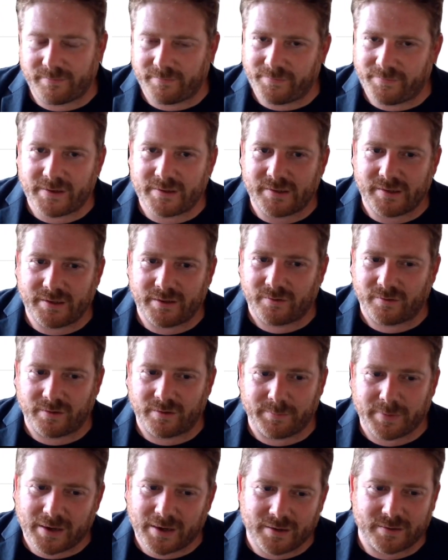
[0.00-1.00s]
fixing all
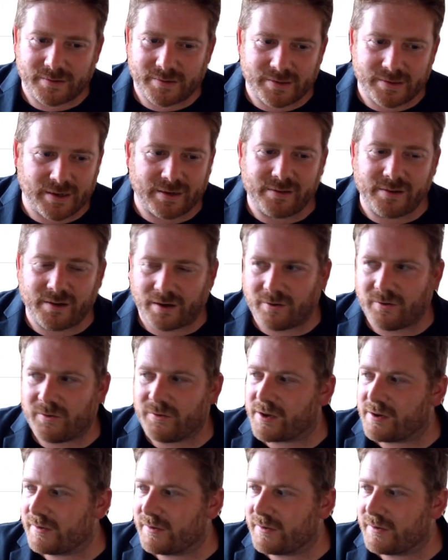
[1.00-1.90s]
the bugs, all those